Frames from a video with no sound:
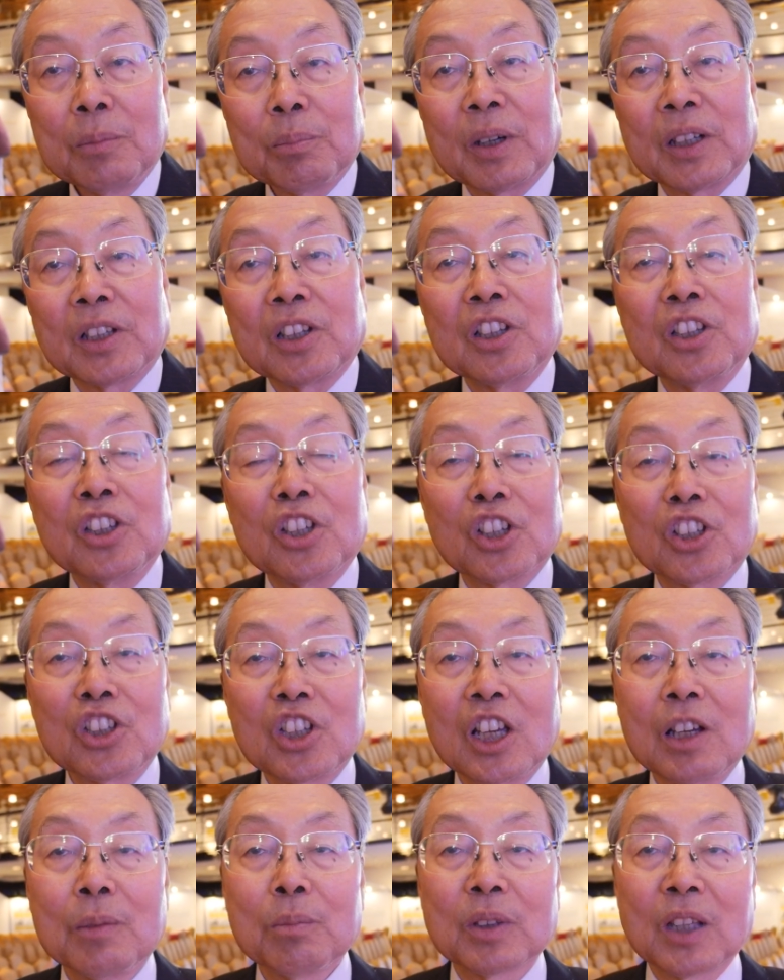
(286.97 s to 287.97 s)
But in the
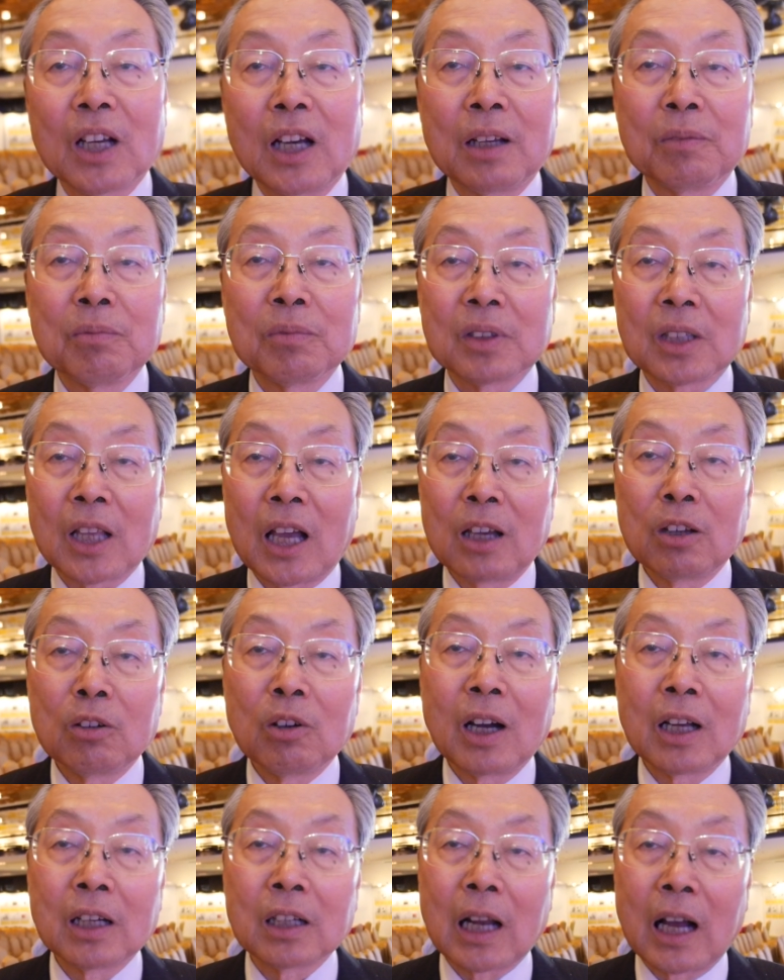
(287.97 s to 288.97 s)
same time,
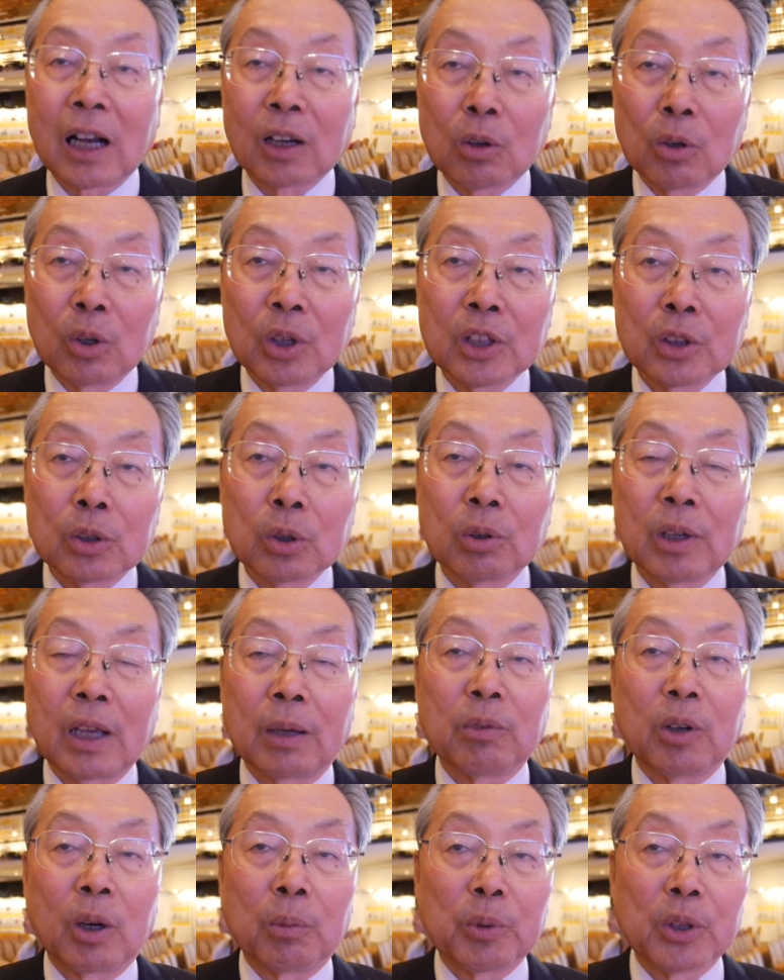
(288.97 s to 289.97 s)
Taiwan are going to
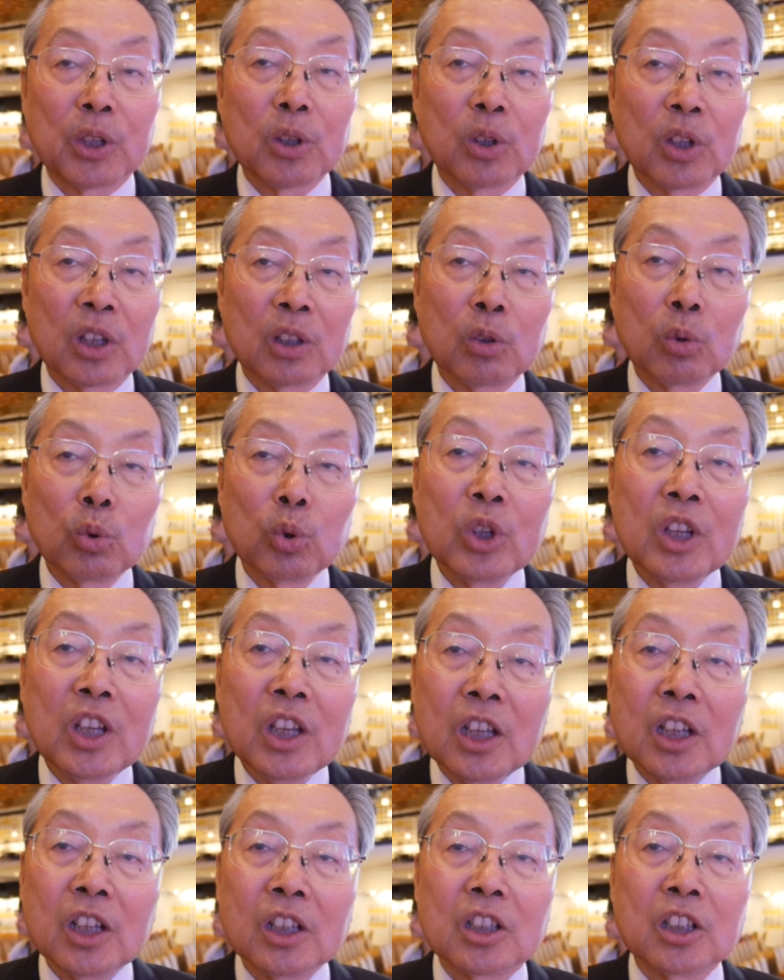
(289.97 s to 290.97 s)
have opportunity to
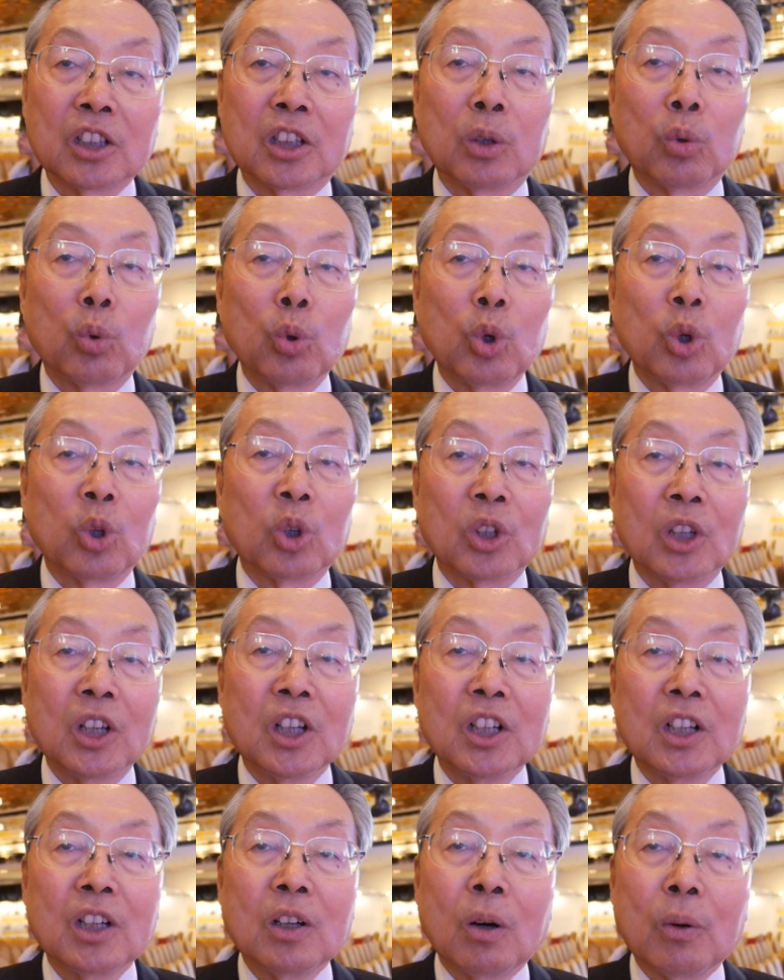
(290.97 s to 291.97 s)
lead the world
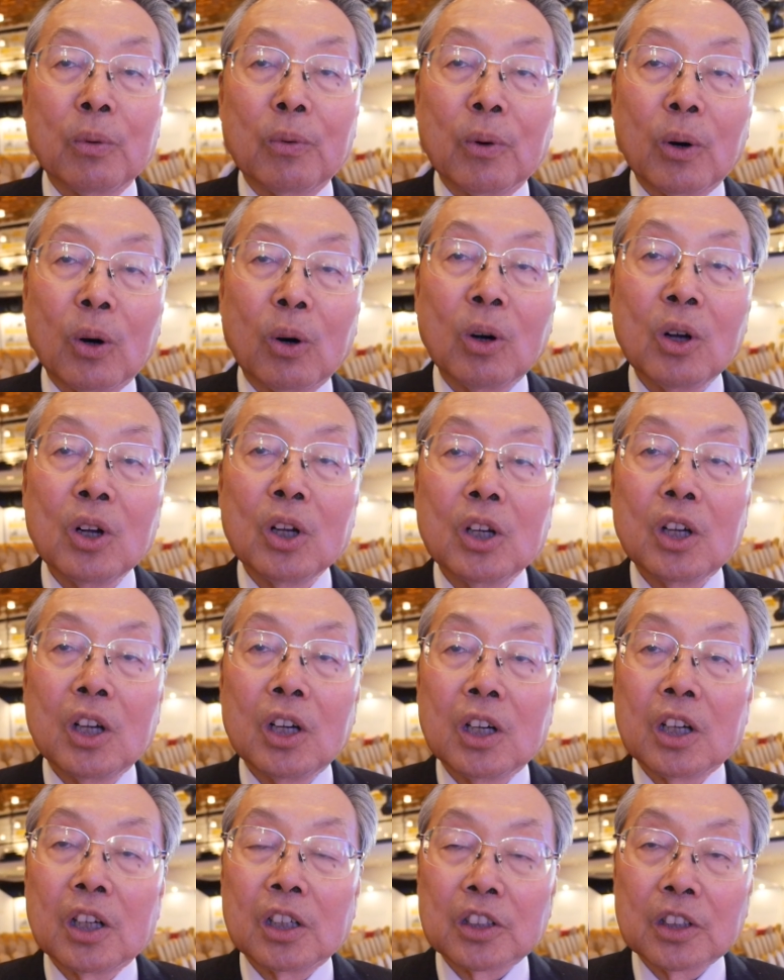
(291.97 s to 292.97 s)
for
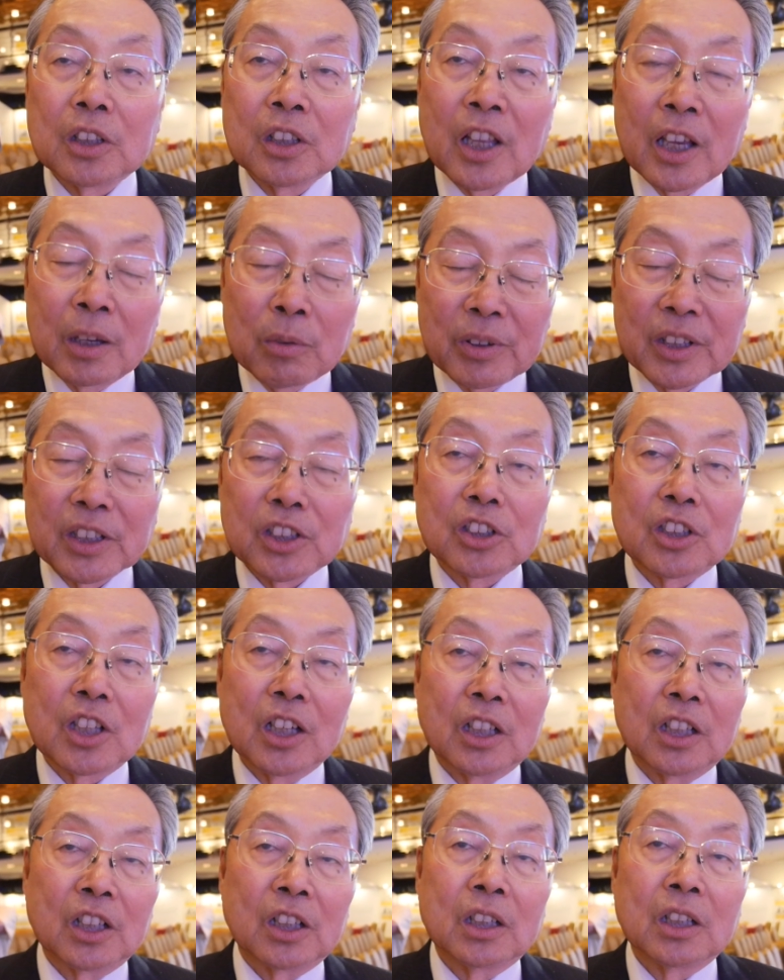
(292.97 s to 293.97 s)
leverage
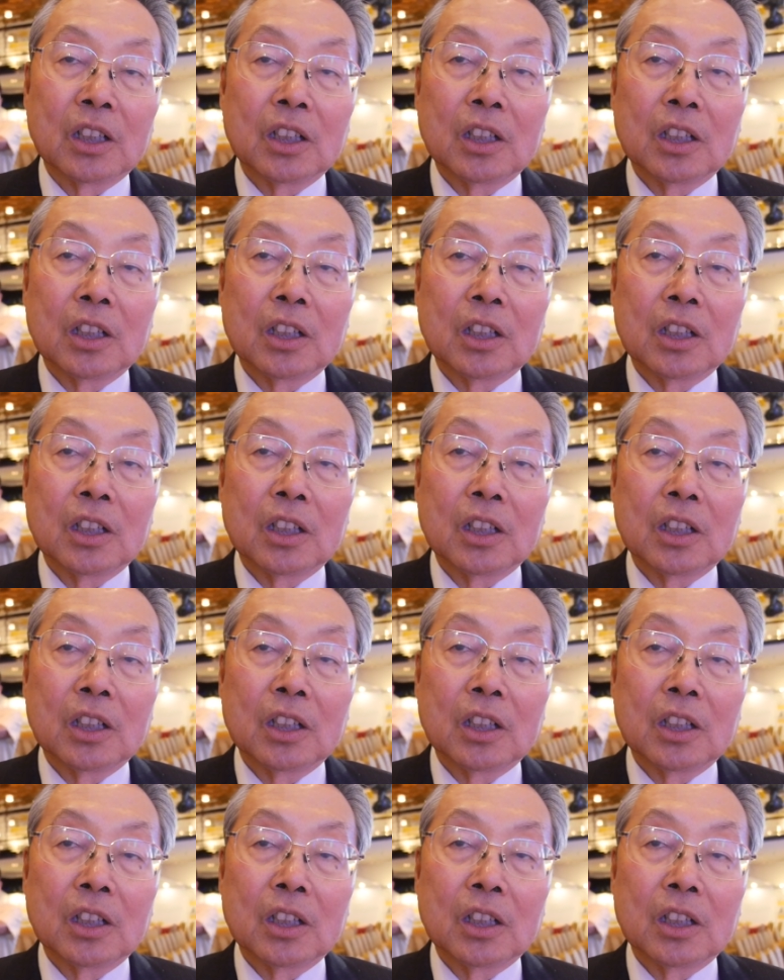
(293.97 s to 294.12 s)
the